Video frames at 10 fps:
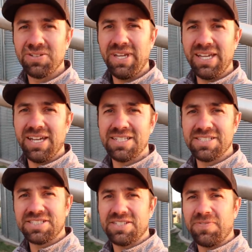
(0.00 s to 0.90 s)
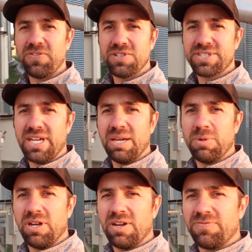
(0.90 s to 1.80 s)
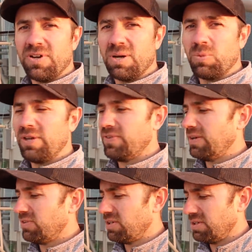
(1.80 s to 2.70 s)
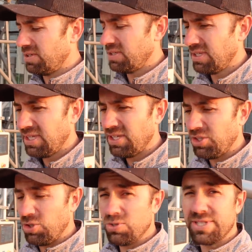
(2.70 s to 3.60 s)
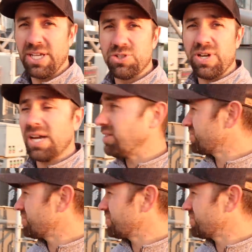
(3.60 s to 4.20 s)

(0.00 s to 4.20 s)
So hey guys, this is the first time on our farm we've ever used a dryer